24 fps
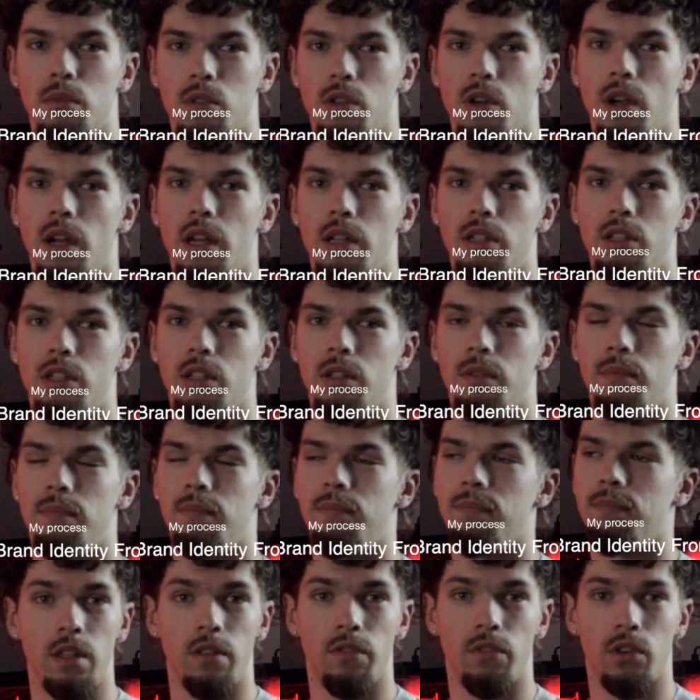scratch. If you haven't
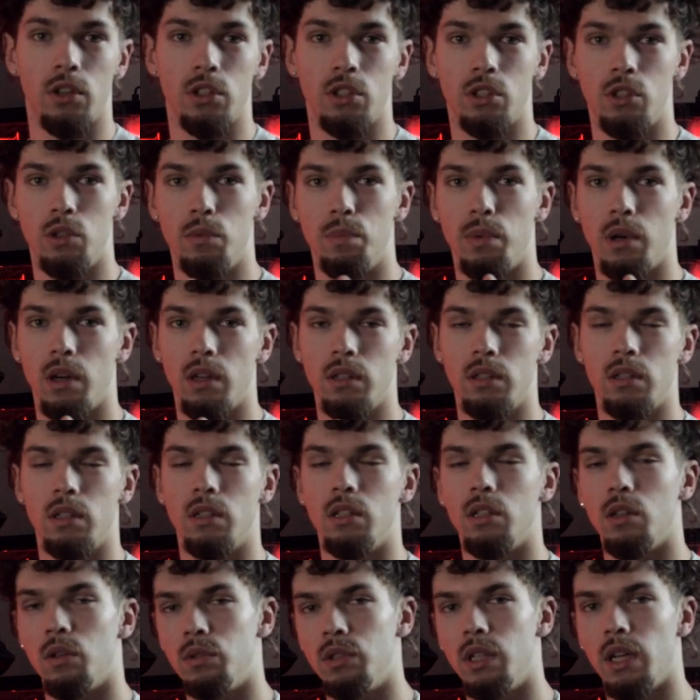seen the first 2 parts,
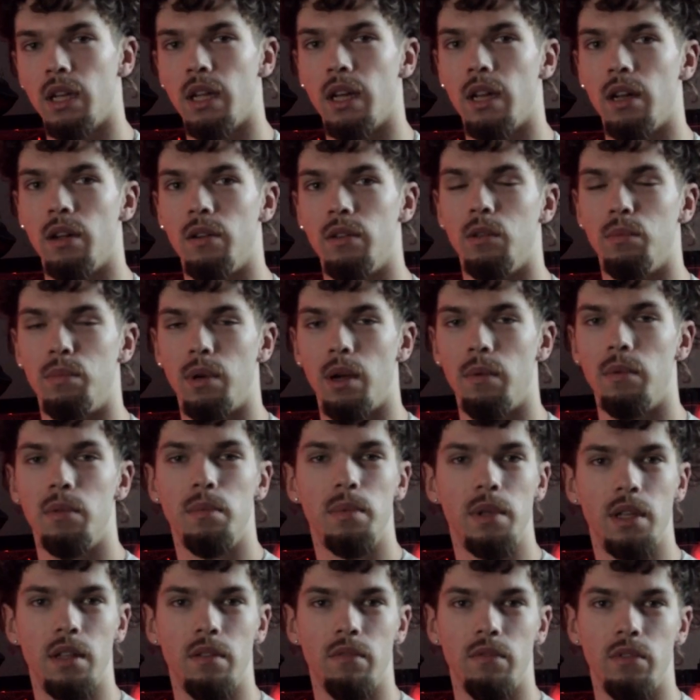go check it out. You'll probably
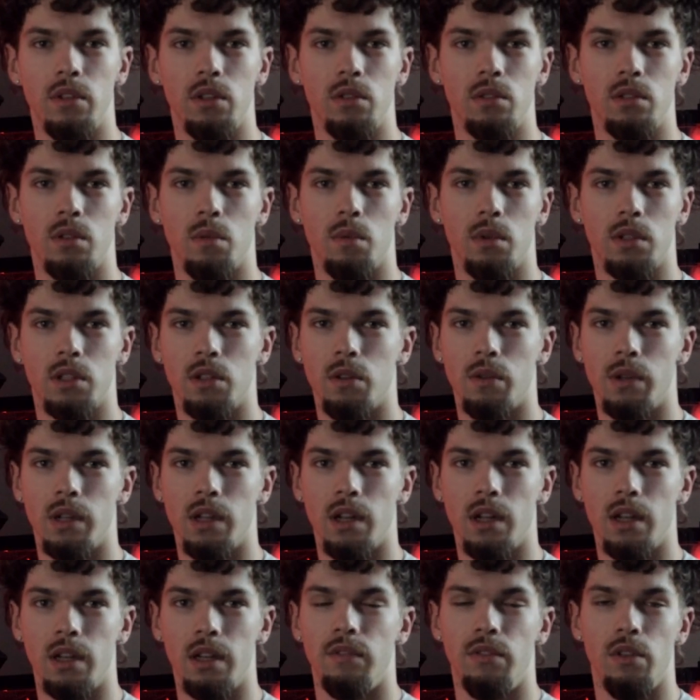be confused on what's going
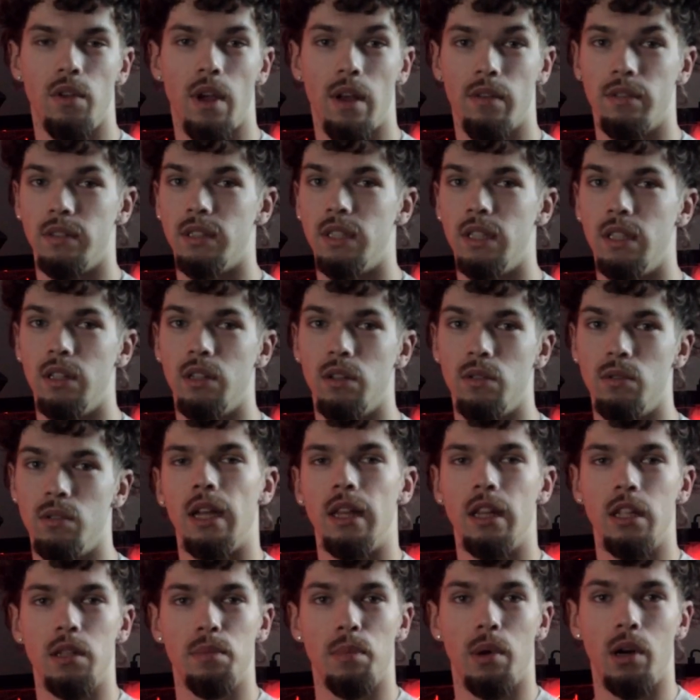on if you haven't seen those. In
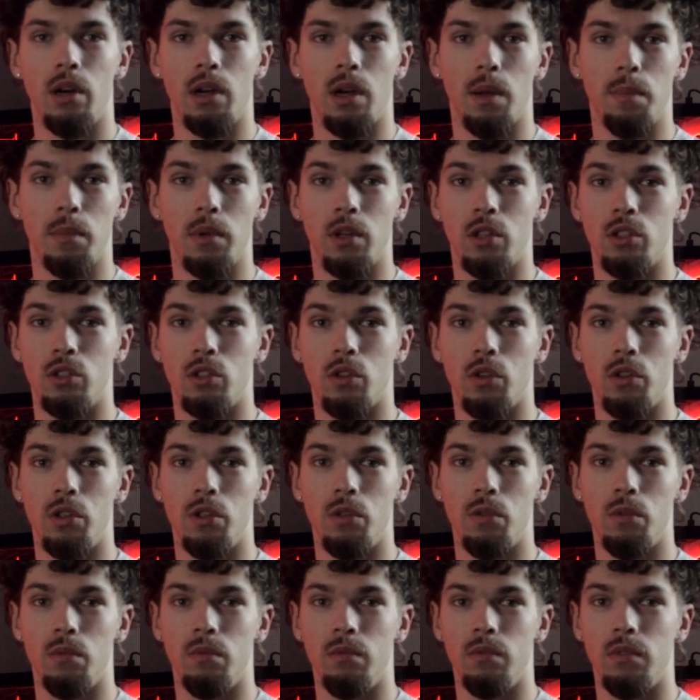this part, I'm going to show
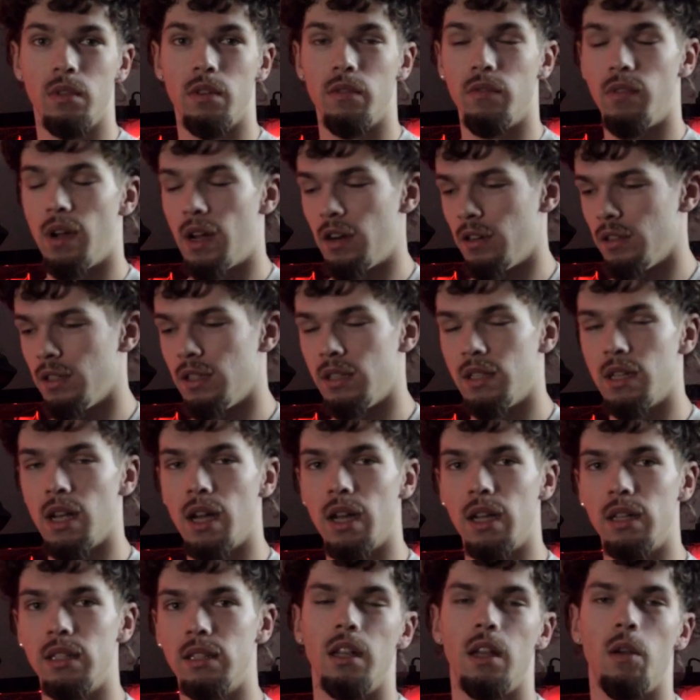you the final
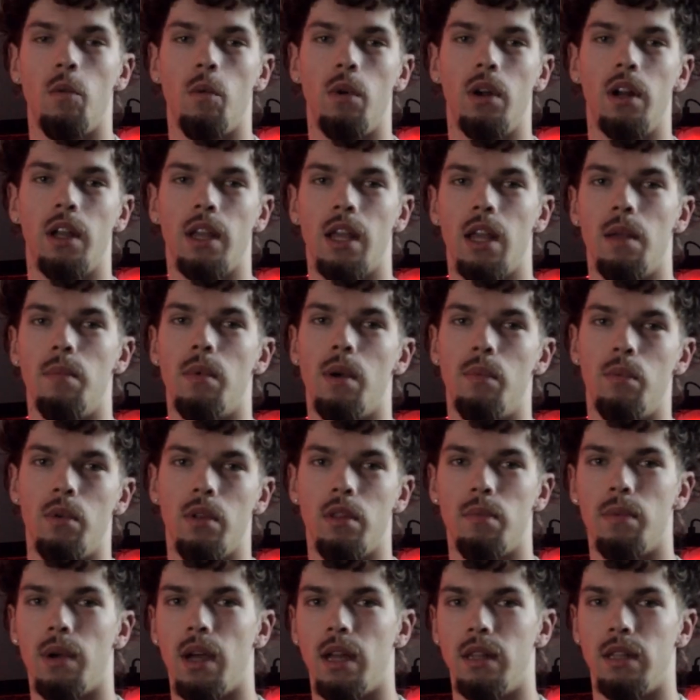designs and what I came up
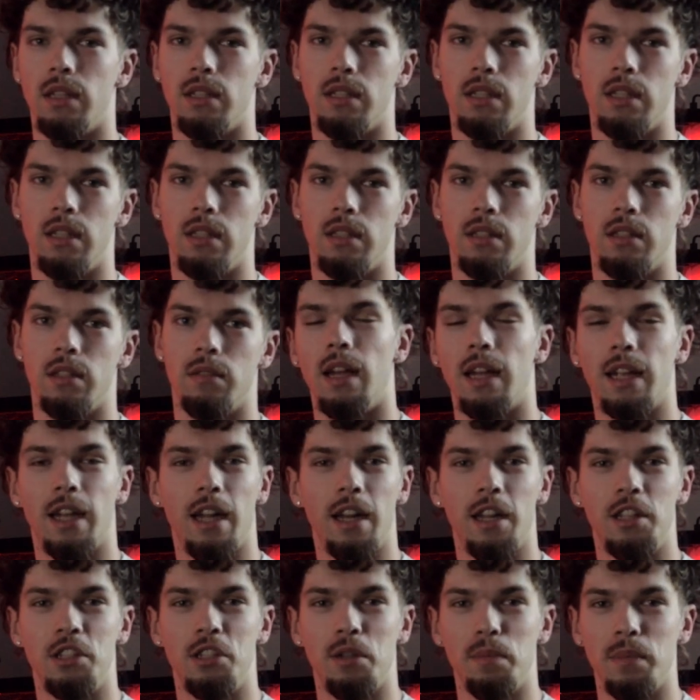with behind the scenes. I kind
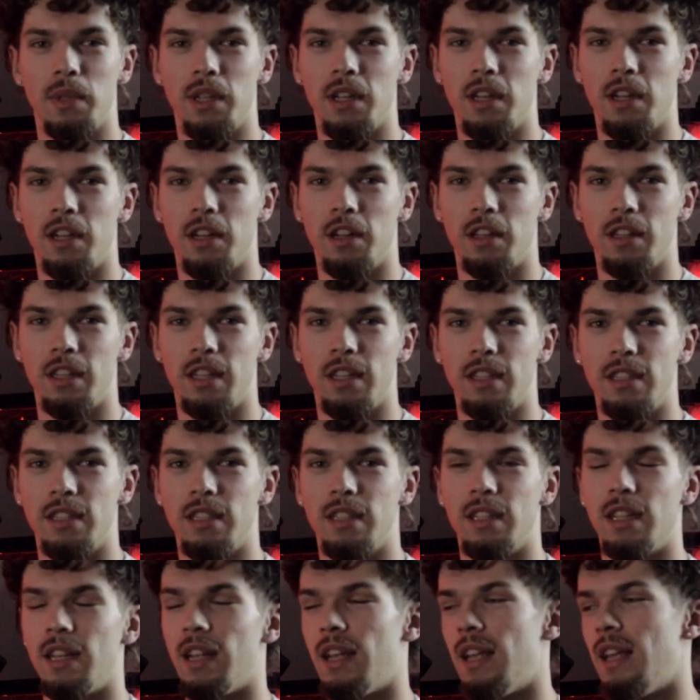of jumped the gun on this
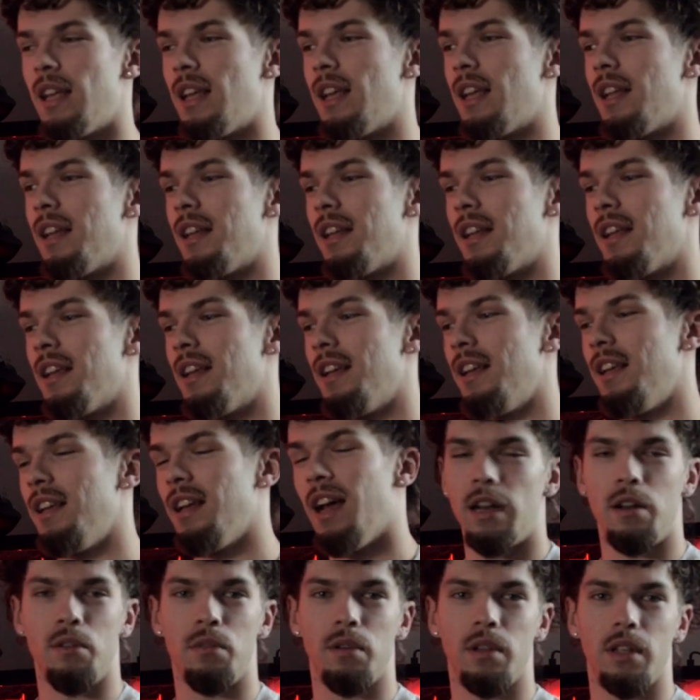and I
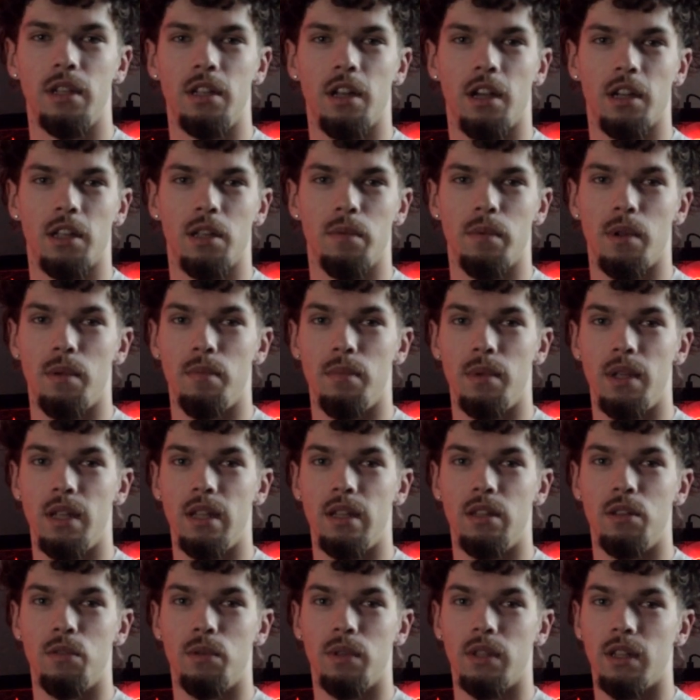didn't really document me
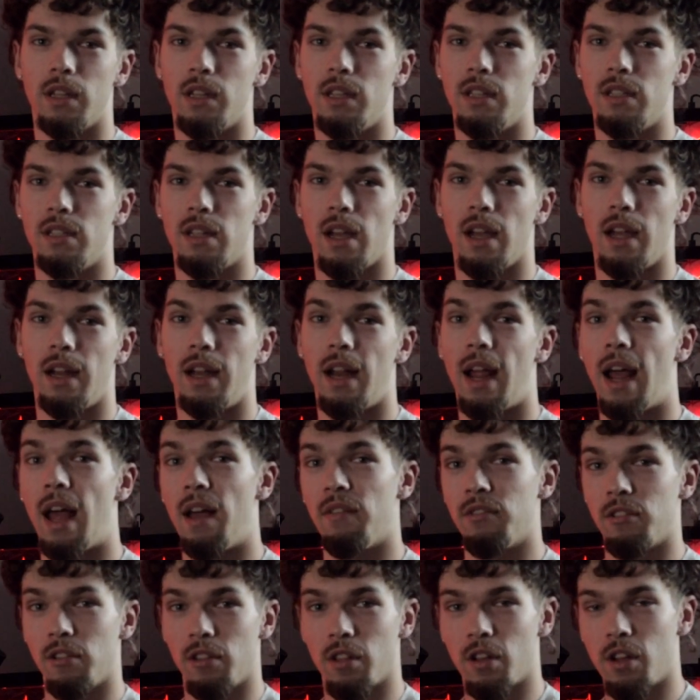doing the design
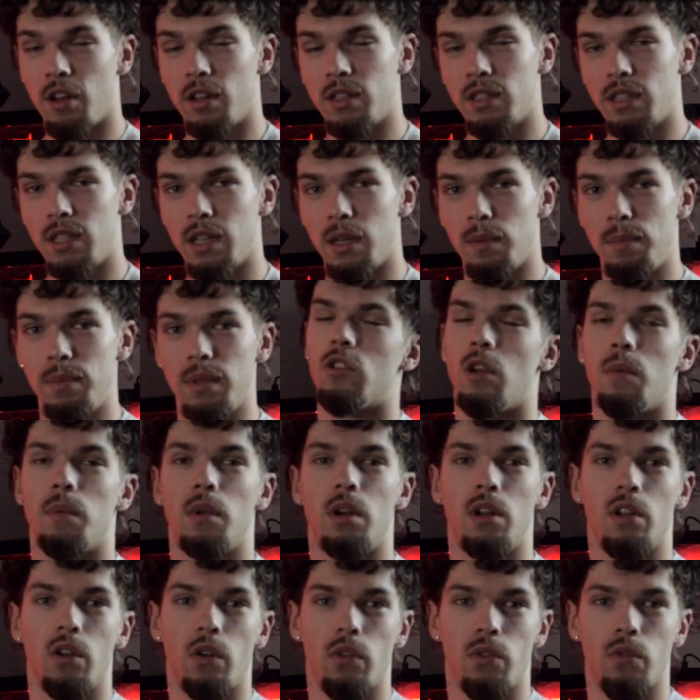after the concept, so I'm
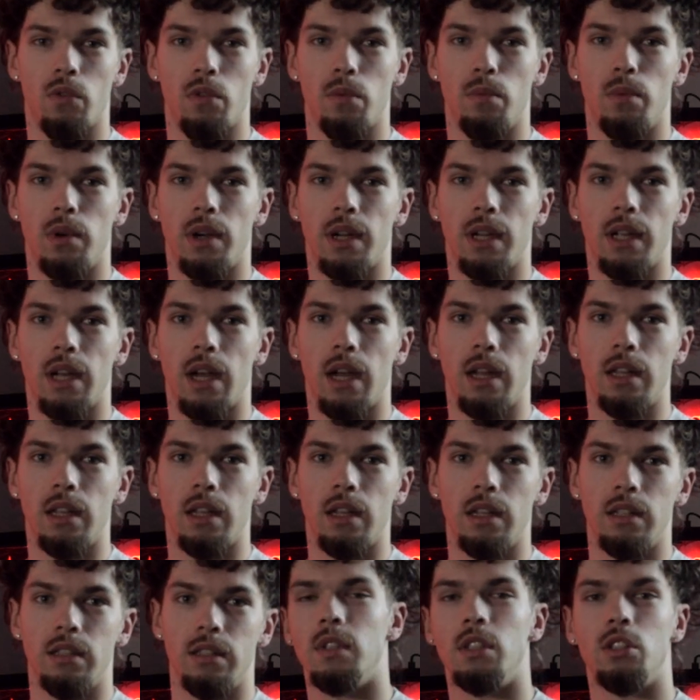going to go through the brand
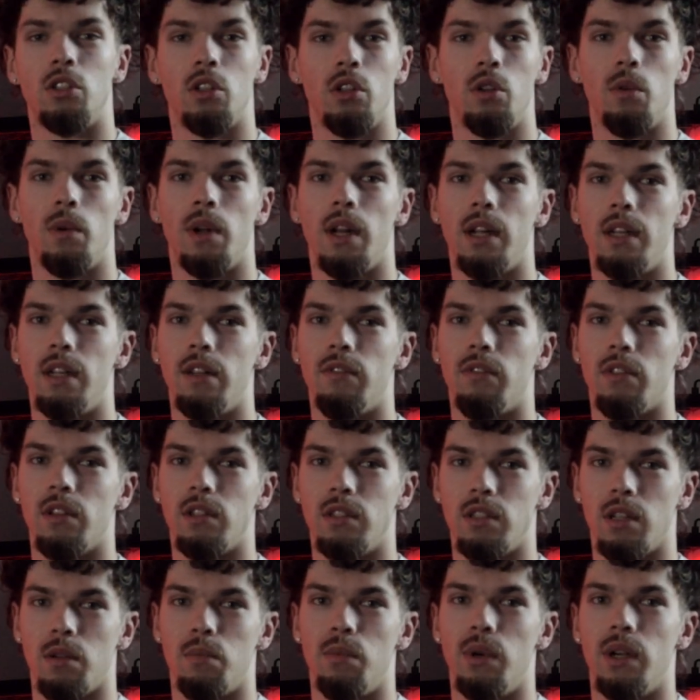guidelines and show you what I did for the
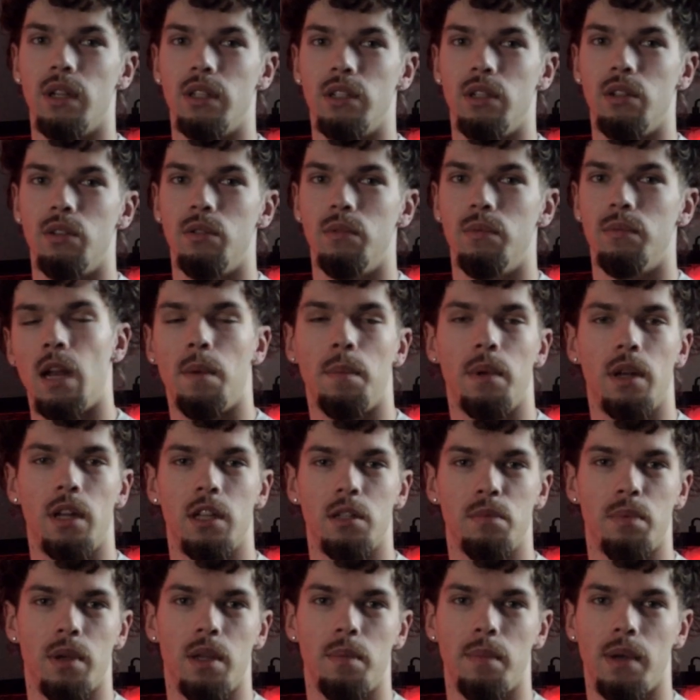sub-brand too, and I'm going to
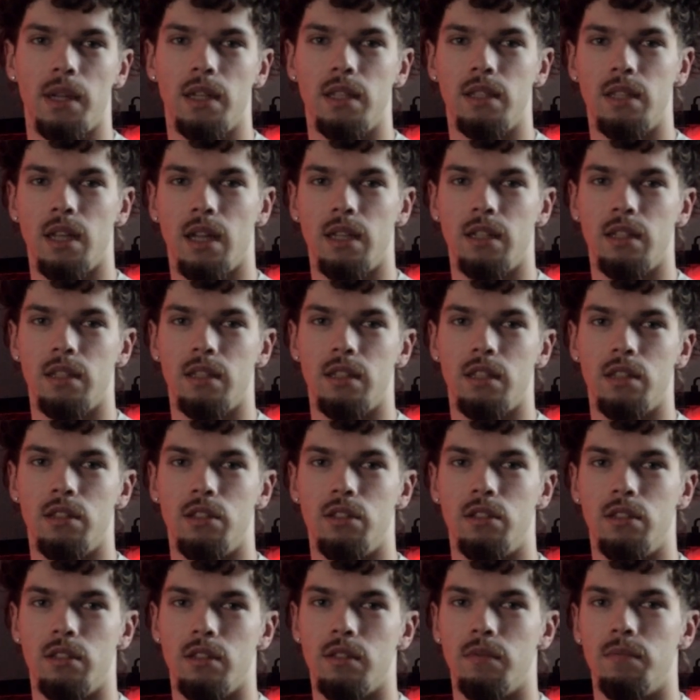explain my design
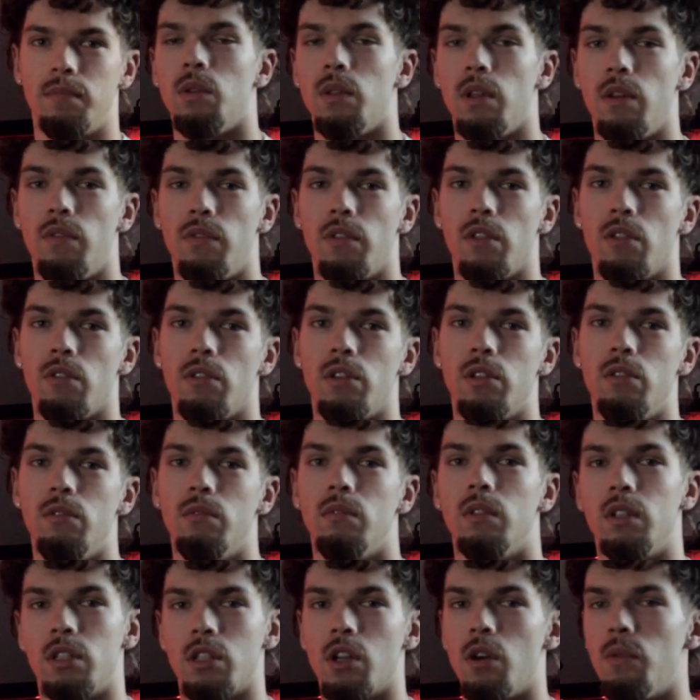decisions. So without further ado,
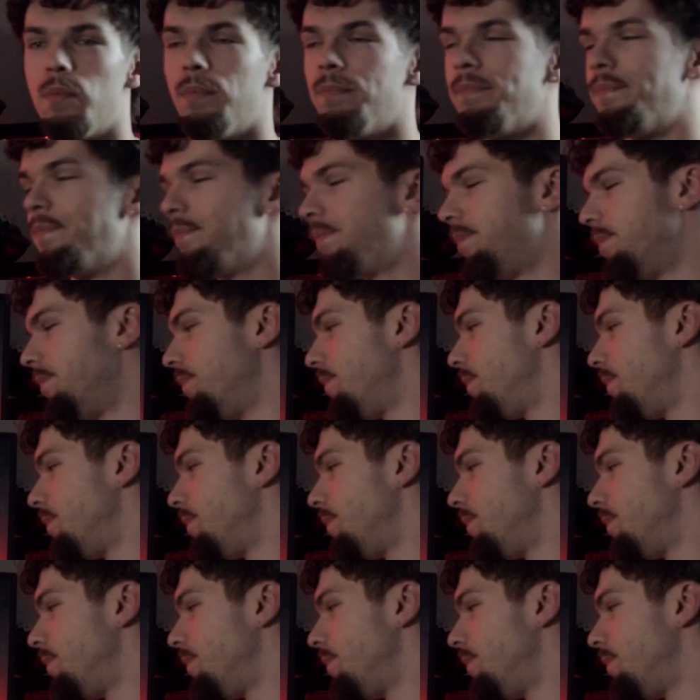let's go. Okay,